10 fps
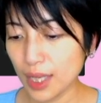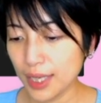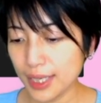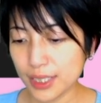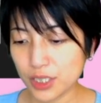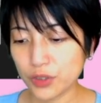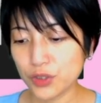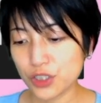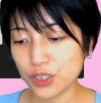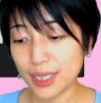is going
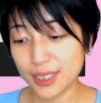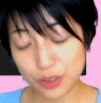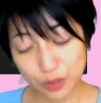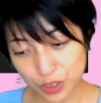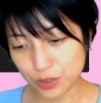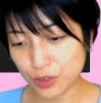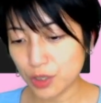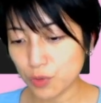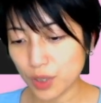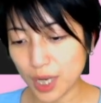to start at 0,
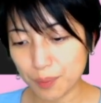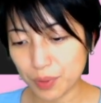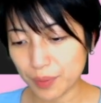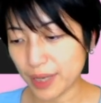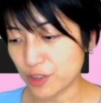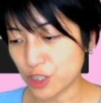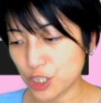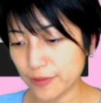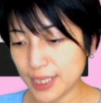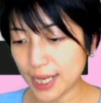0. We'll have, probably have to
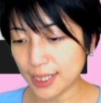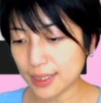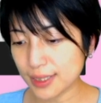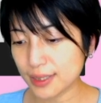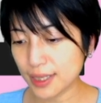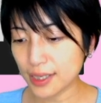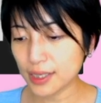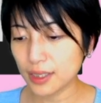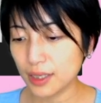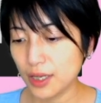shift that in a
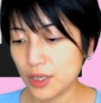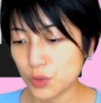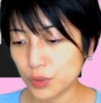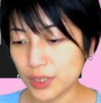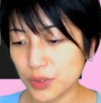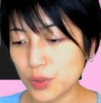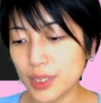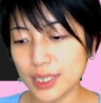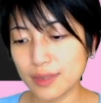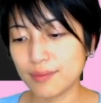sec,
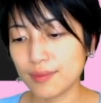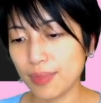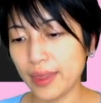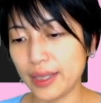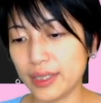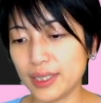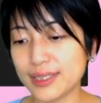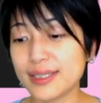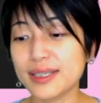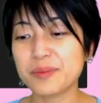2020. And
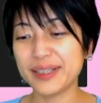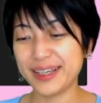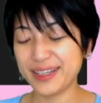let's hit play